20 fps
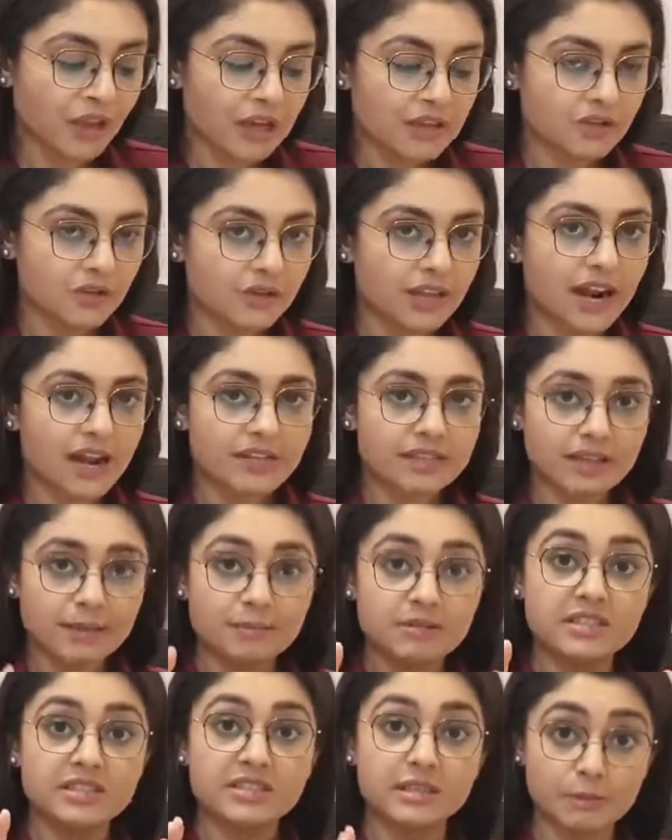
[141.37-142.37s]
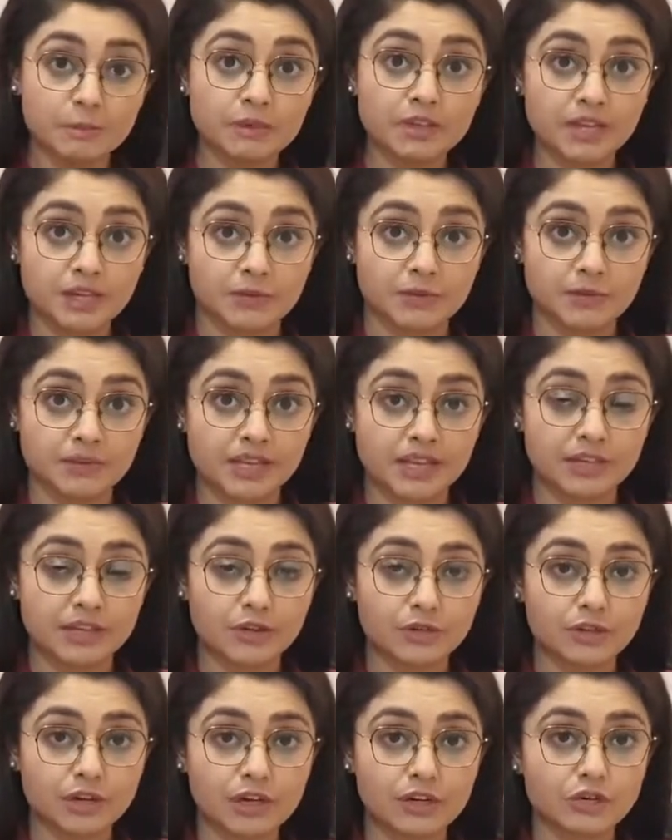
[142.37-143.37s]
So there are some symptoms that
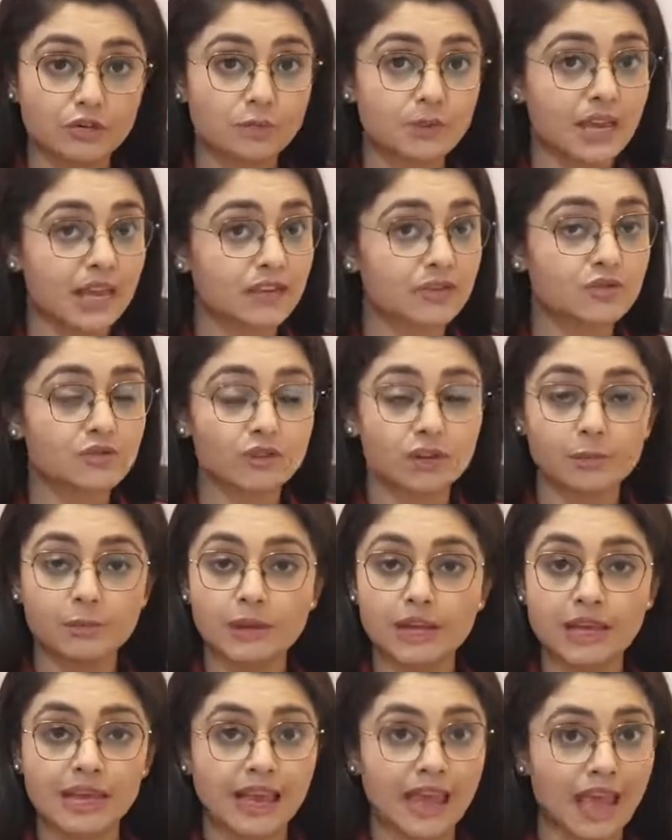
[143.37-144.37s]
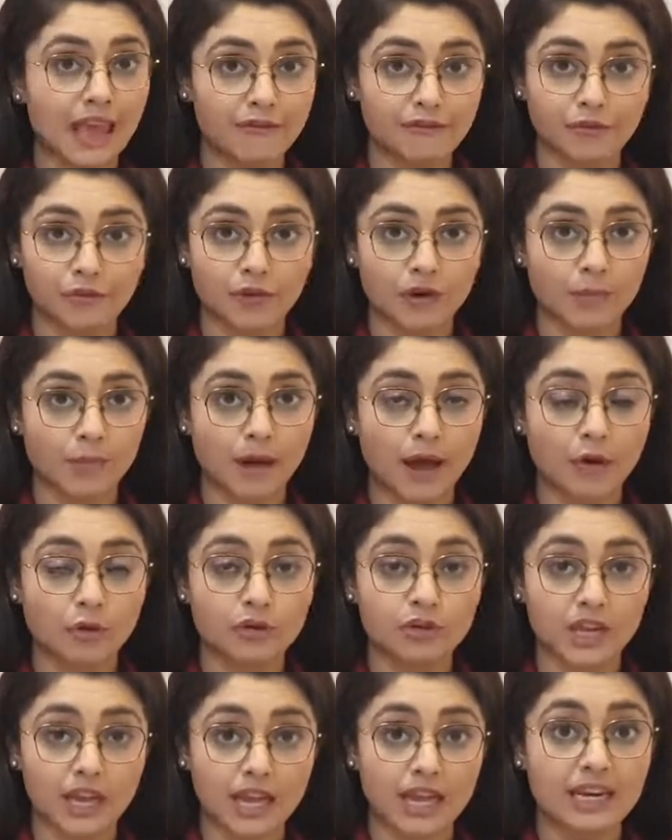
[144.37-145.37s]
you need to be extremely careful
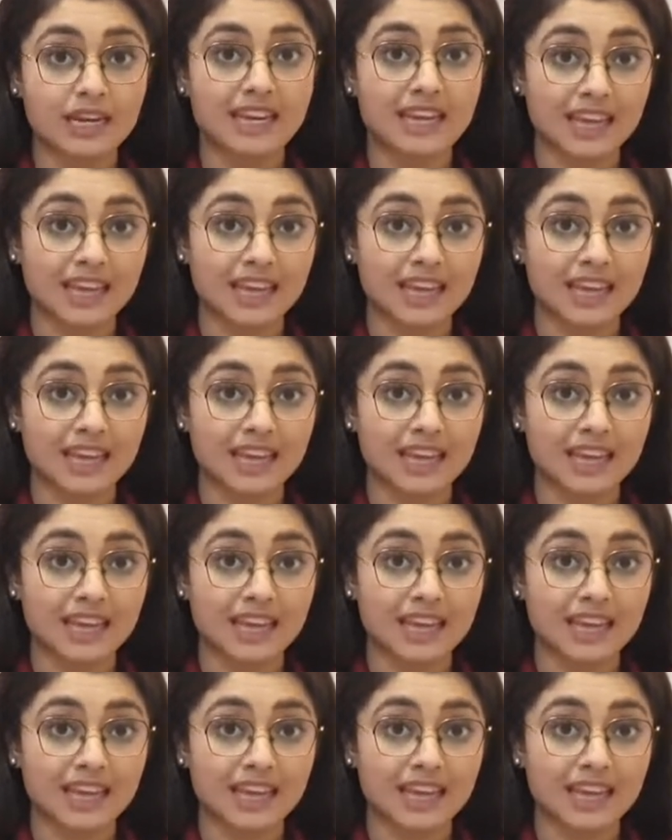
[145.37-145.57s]
about in